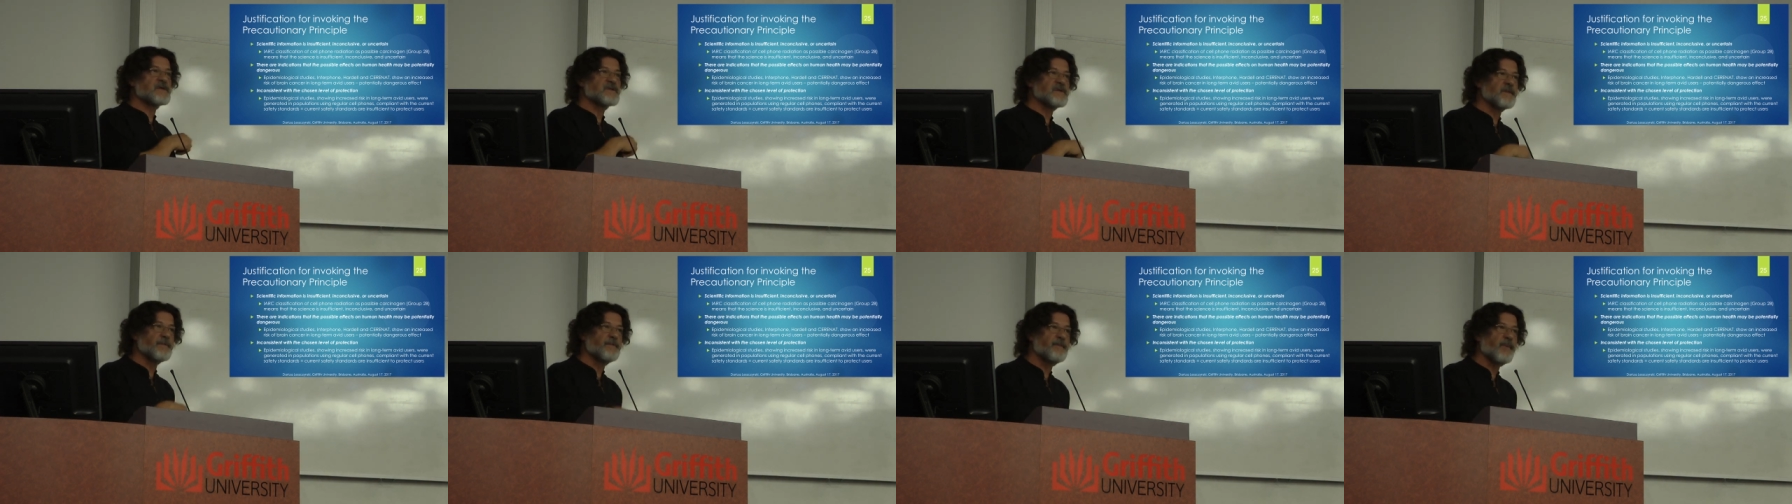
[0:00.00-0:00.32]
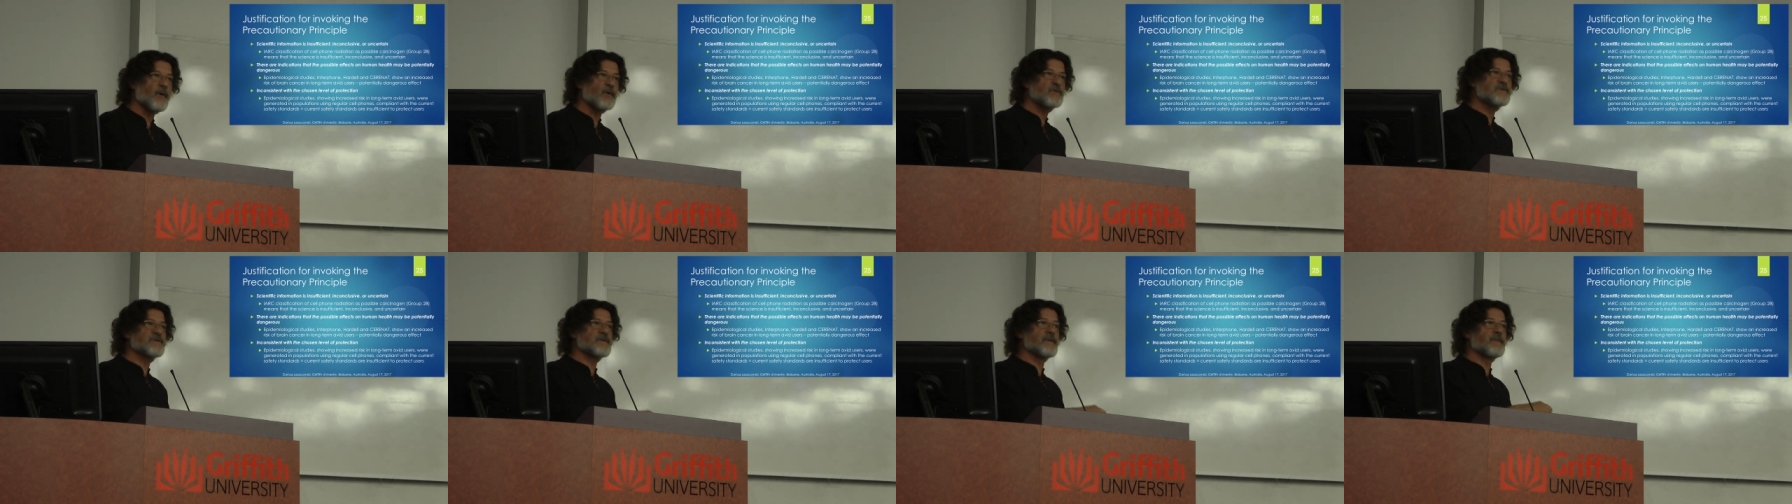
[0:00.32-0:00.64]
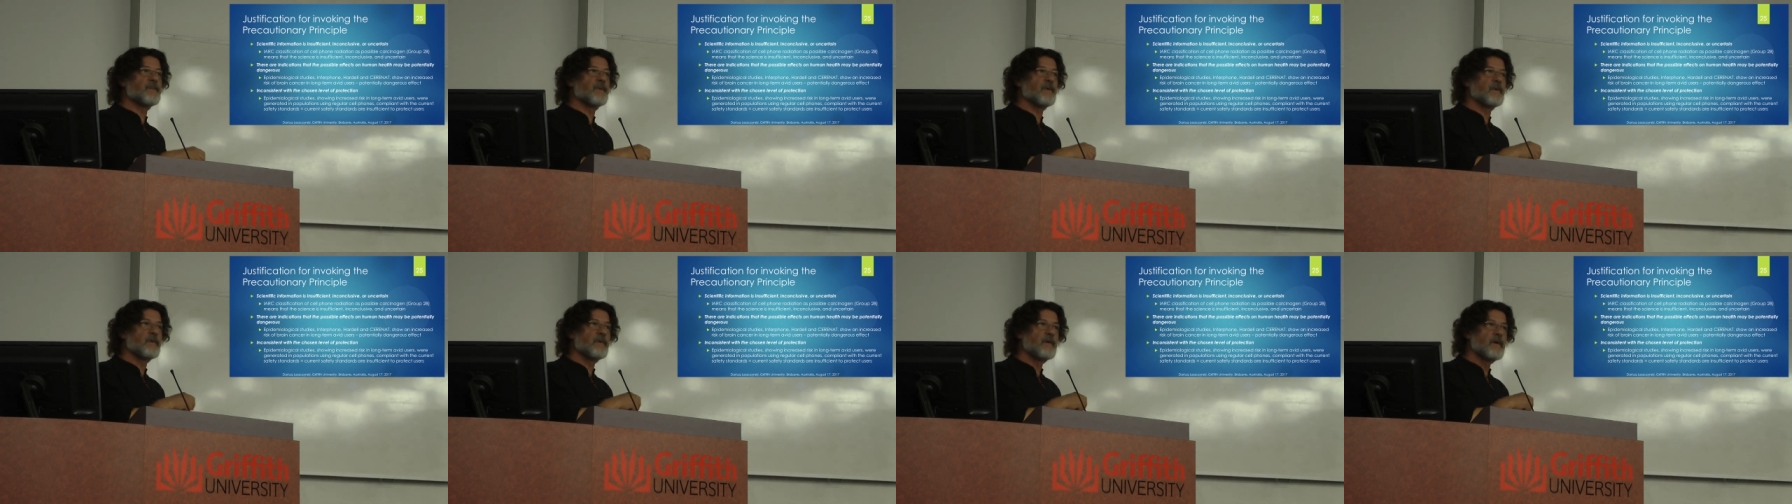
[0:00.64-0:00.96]
as a
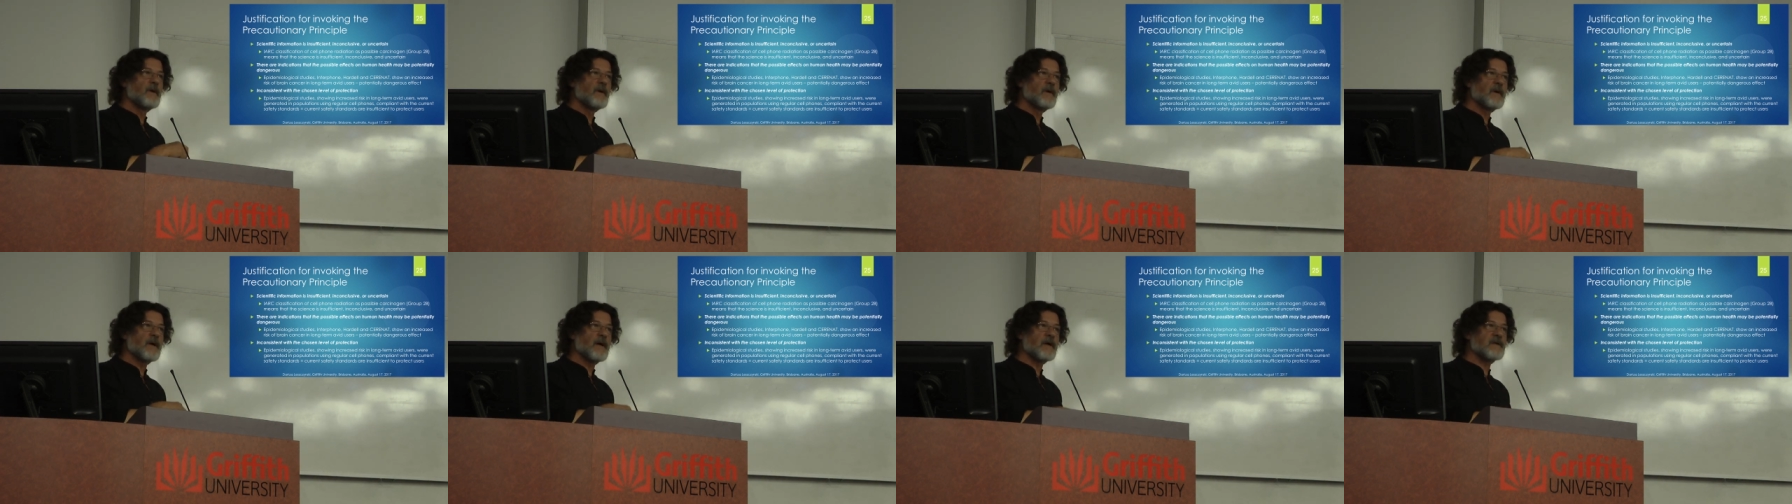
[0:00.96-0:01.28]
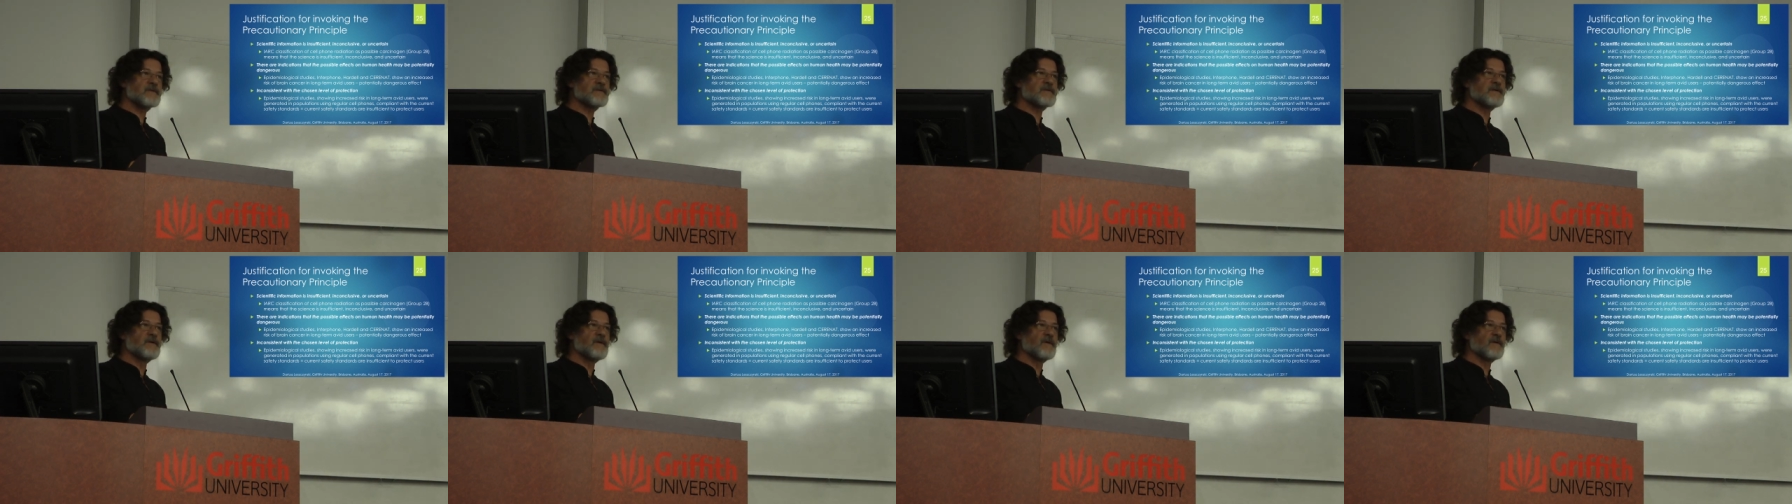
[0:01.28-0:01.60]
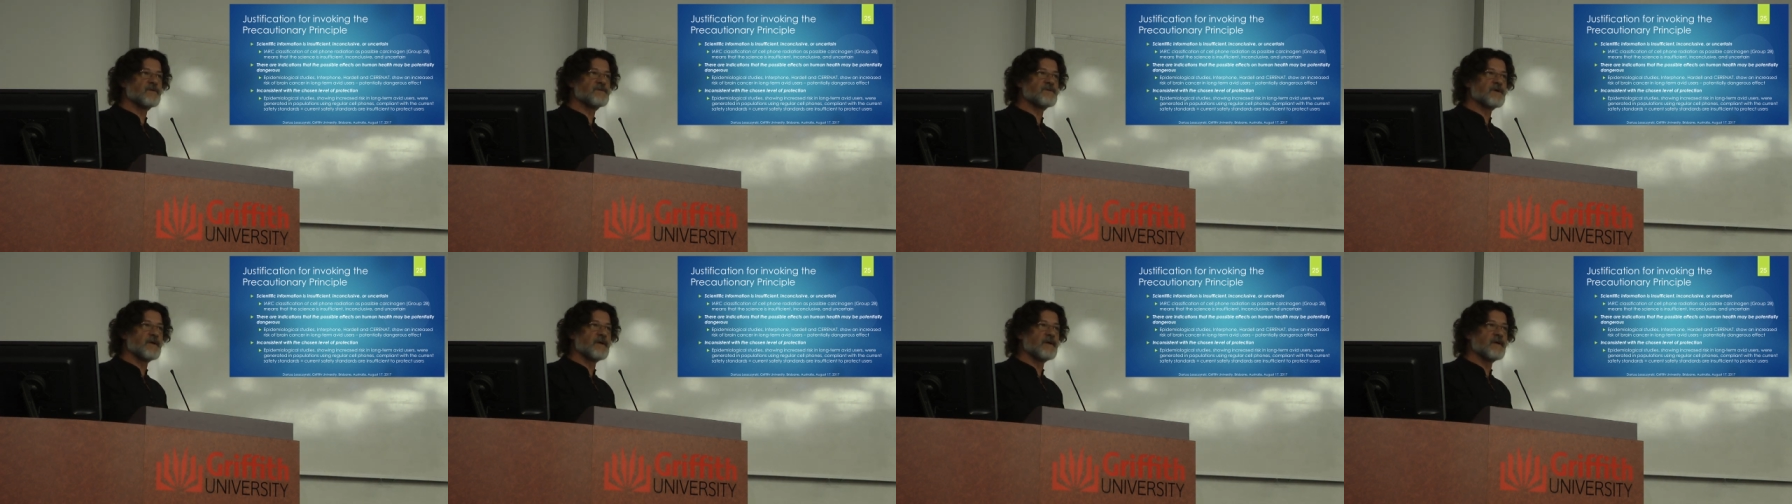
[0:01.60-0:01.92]
possible
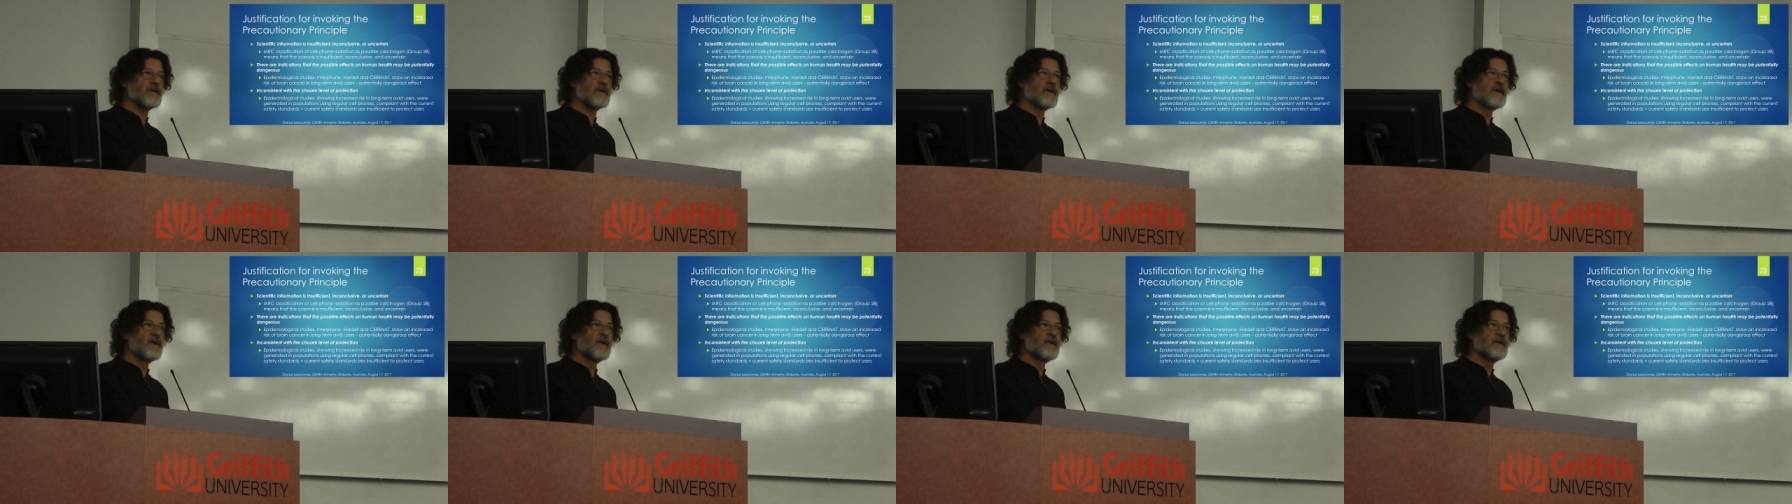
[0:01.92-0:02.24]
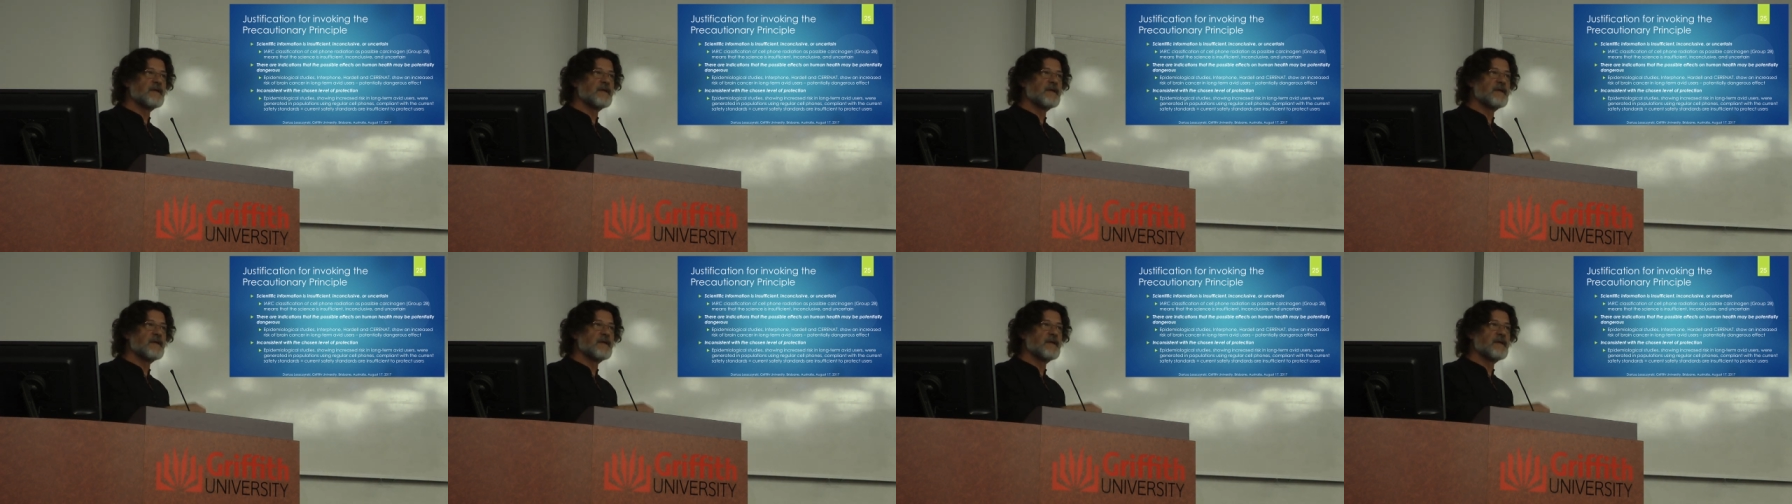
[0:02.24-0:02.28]
carcinogen,